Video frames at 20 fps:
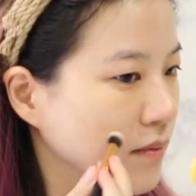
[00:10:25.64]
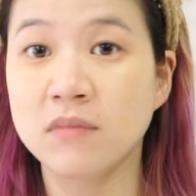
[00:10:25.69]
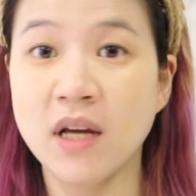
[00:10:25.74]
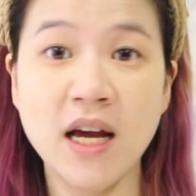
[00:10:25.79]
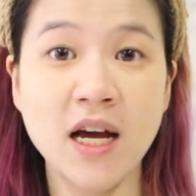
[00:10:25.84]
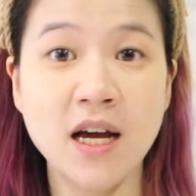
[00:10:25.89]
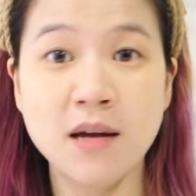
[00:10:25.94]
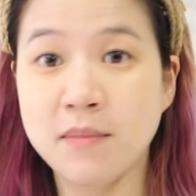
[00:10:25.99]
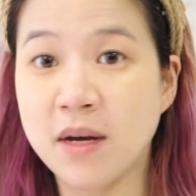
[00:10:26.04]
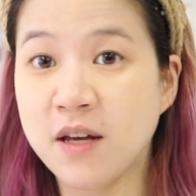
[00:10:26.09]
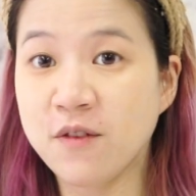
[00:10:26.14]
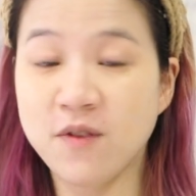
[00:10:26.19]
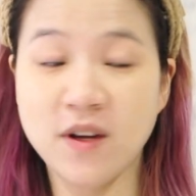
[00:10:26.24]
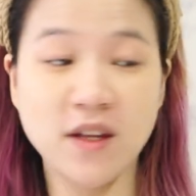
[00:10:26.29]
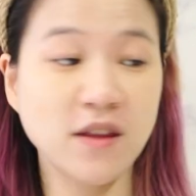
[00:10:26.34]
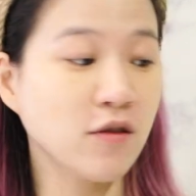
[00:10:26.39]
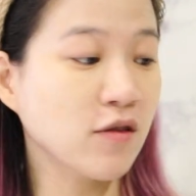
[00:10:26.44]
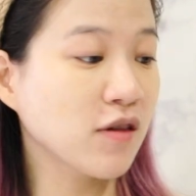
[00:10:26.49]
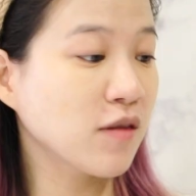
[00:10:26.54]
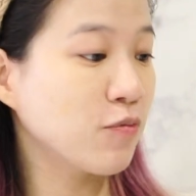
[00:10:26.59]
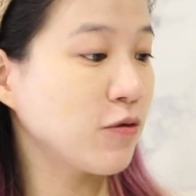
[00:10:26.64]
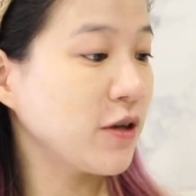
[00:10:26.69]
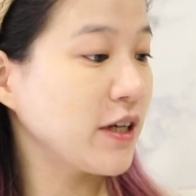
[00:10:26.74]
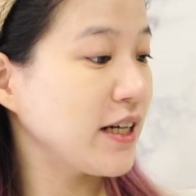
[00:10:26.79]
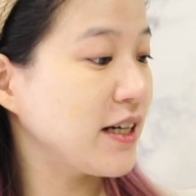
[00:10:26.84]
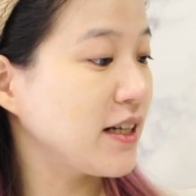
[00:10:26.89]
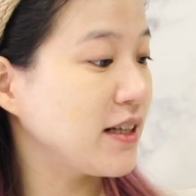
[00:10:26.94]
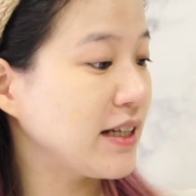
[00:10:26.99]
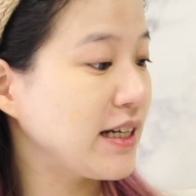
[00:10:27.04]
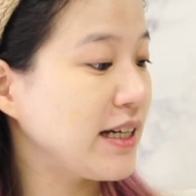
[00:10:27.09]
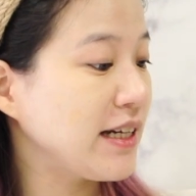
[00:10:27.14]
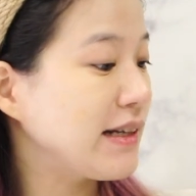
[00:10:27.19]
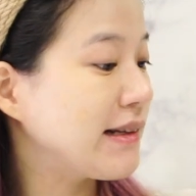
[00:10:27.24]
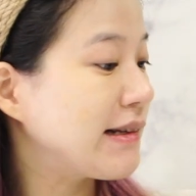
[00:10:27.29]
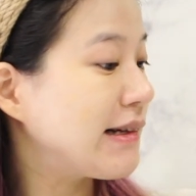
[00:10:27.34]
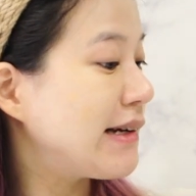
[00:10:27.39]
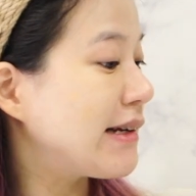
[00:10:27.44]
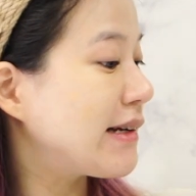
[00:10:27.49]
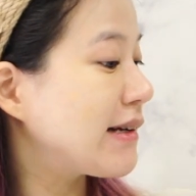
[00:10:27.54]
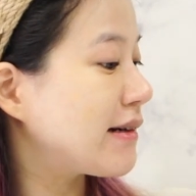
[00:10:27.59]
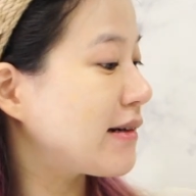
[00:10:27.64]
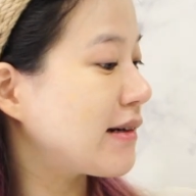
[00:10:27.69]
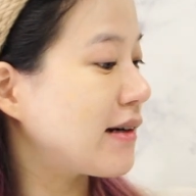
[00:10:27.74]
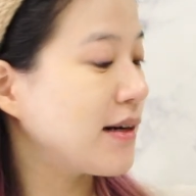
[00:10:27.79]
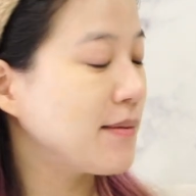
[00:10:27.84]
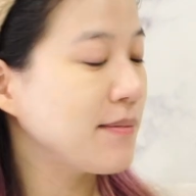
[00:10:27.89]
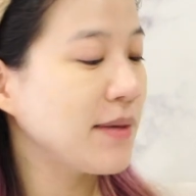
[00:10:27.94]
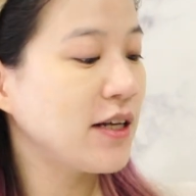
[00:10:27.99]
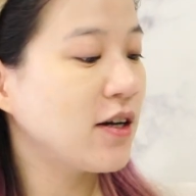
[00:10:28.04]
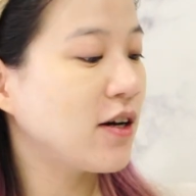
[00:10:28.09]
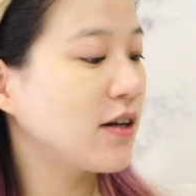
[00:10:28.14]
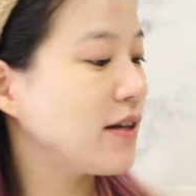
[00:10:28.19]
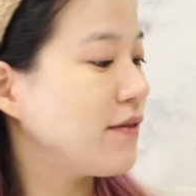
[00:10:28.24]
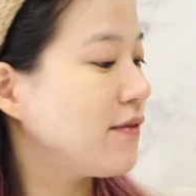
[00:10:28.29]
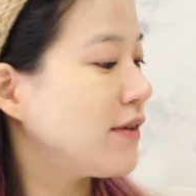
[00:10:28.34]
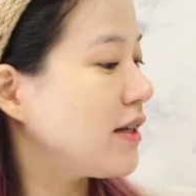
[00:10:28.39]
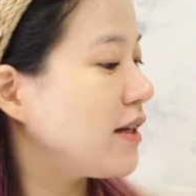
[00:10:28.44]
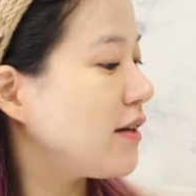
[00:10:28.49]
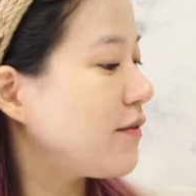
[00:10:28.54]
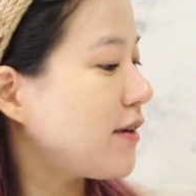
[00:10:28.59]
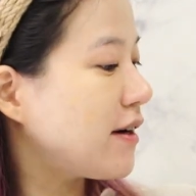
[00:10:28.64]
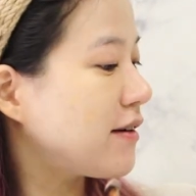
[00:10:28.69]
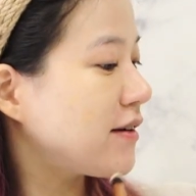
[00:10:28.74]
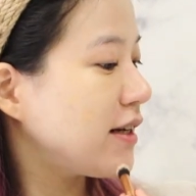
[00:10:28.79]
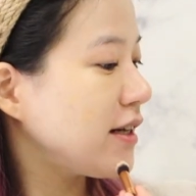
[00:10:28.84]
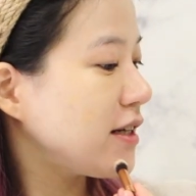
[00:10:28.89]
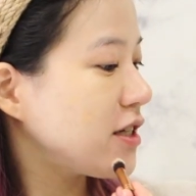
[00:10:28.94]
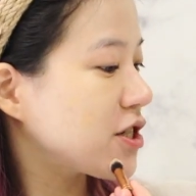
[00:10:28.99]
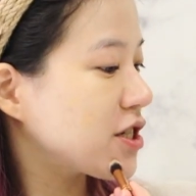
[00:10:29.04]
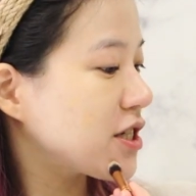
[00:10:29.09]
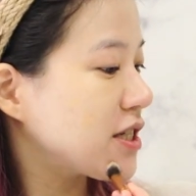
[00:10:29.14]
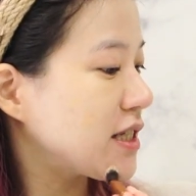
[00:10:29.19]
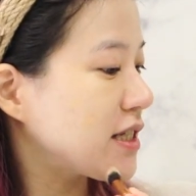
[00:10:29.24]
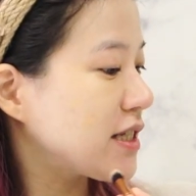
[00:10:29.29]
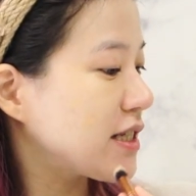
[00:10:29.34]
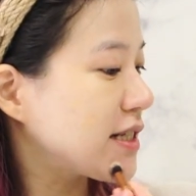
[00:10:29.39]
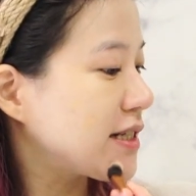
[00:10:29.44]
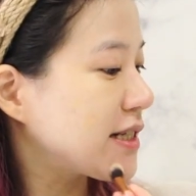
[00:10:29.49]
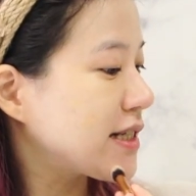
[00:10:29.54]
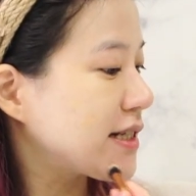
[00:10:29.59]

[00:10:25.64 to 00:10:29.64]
And my face looks pretty clean, like I may not even need foundation.